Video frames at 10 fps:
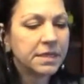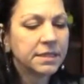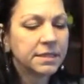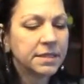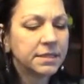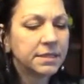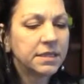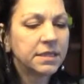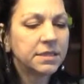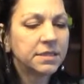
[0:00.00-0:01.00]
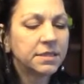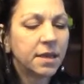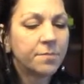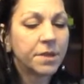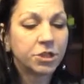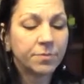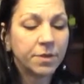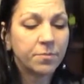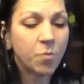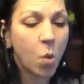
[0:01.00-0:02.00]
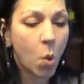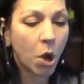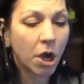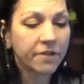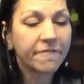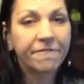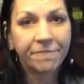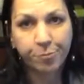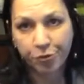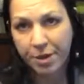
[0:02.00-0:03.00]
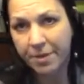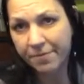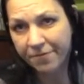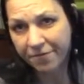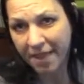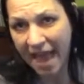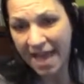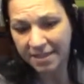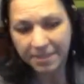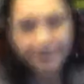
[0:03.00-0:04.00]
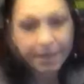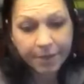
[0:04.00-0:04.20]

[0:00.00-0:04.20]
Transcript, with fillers: let's see, this is a Benjamin Moore Premium Flat.